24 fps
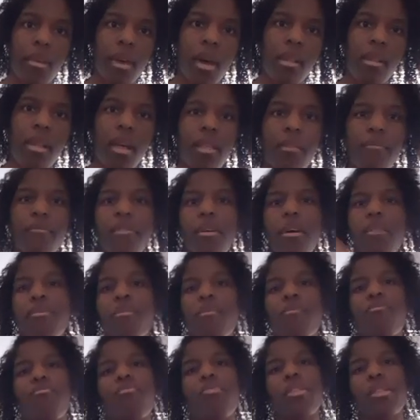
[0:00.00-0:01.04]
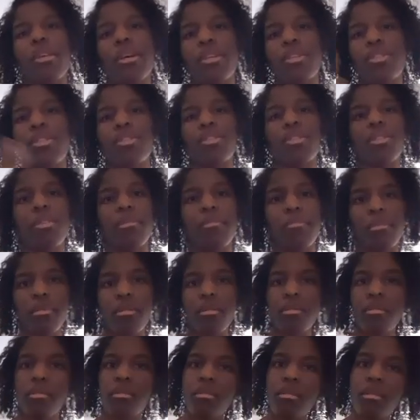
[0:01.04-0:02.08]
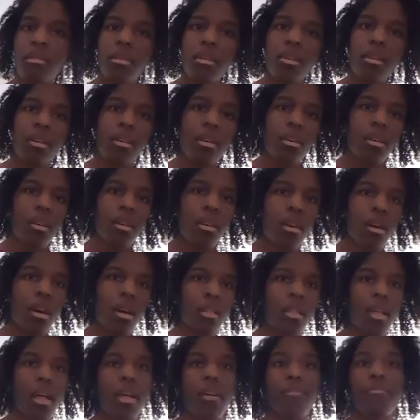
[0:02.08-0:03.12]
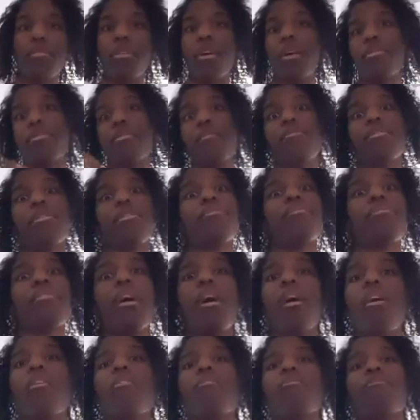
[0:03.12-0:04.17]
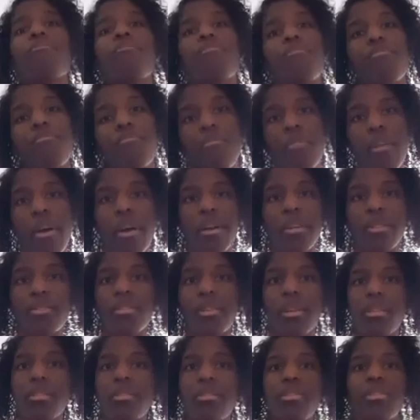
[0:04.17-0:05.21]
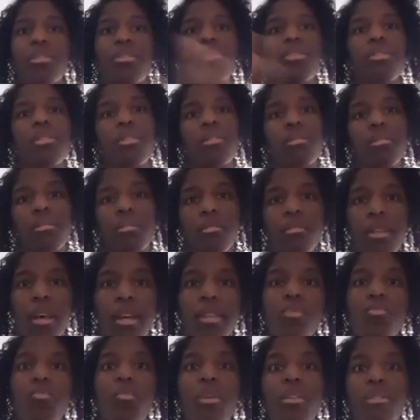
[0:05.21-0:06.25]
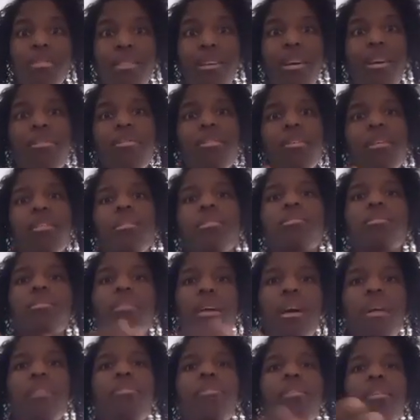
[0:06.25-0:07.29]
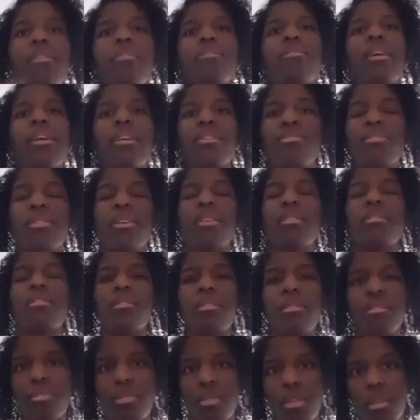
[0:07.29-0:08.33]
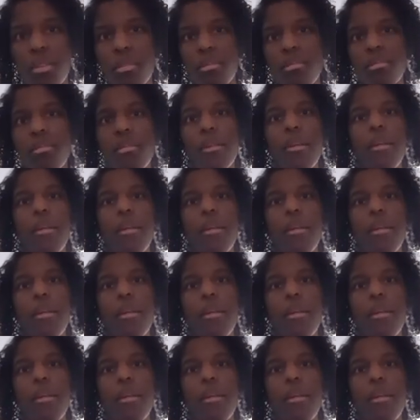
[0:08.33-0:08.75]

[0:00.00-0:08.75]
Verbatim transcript: A lot of death of relationships. A lot of death of the self, right? Transition, that's what death is. Death is a transition.